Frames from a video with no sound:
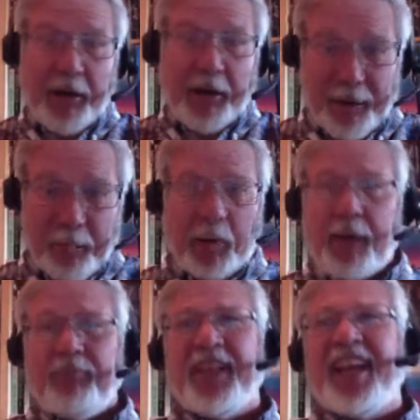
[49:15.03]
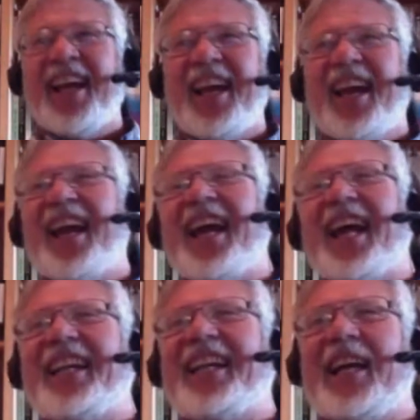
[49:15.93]
empire. Yeah.
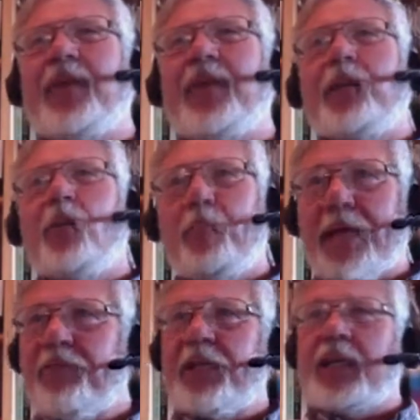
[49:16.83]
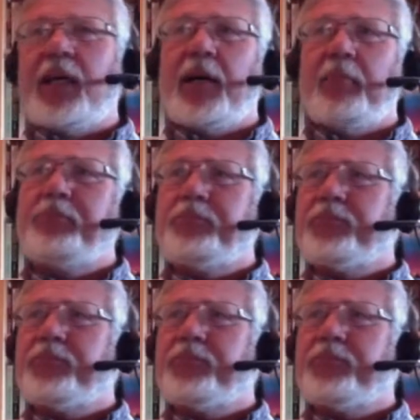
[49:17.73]
And uh, anyway, going back to Vietnam,